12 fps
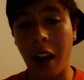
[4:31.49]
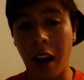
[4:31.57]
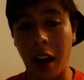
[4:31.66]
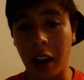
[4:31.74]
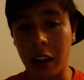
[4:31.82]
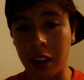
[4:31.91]

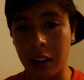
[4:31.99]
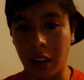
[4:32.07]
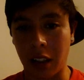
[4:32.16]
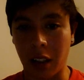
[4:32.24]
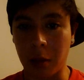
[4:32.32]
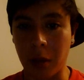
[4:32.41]
I
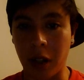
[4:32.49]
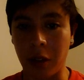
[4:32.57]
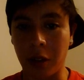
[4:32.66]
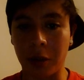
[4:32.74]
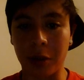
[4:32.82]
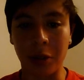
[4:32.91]
came
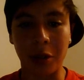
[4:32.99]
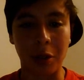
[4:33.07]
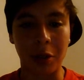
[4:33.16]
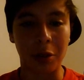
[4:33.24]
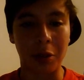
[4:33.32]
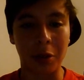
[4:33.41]
out
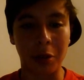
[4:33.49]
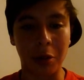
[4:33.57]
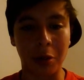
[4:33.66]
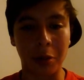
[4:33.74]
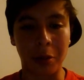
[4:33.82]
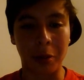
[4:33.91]
to
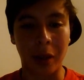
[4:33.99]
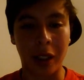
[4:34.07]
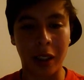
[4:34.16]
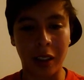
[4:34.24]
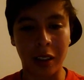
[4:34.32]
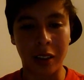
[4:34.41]

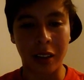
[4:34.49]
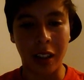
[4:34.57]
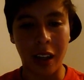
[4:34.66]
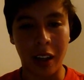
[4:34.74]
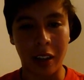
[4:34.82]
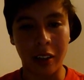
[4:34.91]
my
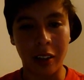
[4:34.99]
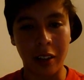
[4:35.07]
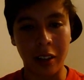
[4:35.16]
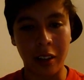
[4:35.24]
dad.